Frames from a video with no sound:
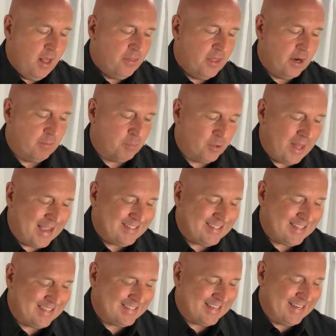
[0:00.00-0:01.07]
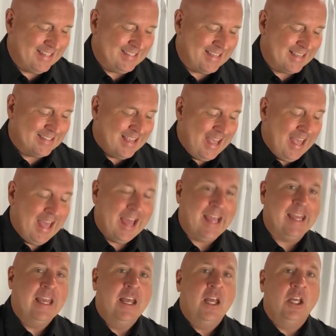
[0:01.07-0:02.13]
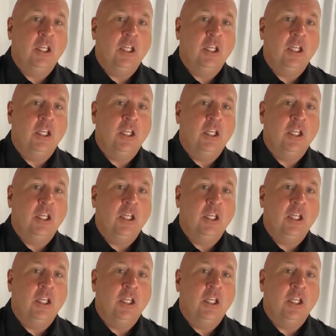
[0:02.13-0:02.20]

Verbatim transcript: their blessings, and he says, hey,